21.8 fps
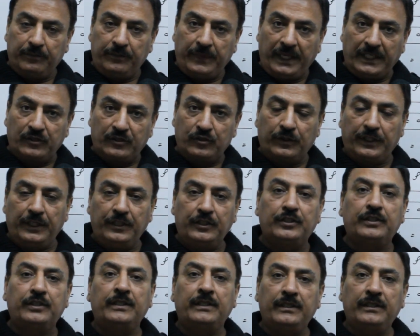
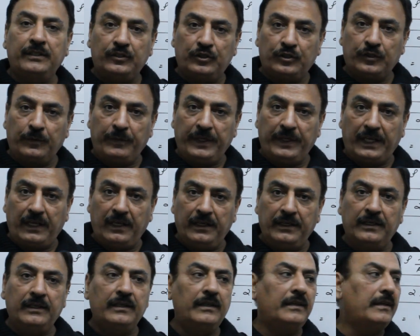mensuration should be
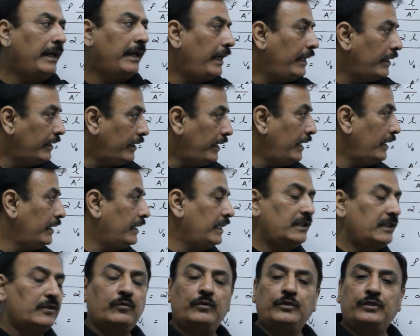clear, and then
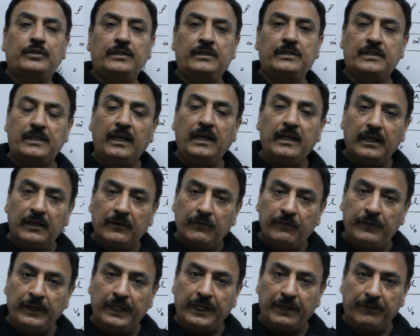these questions are
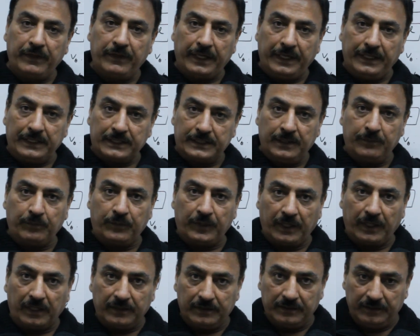very, very simple.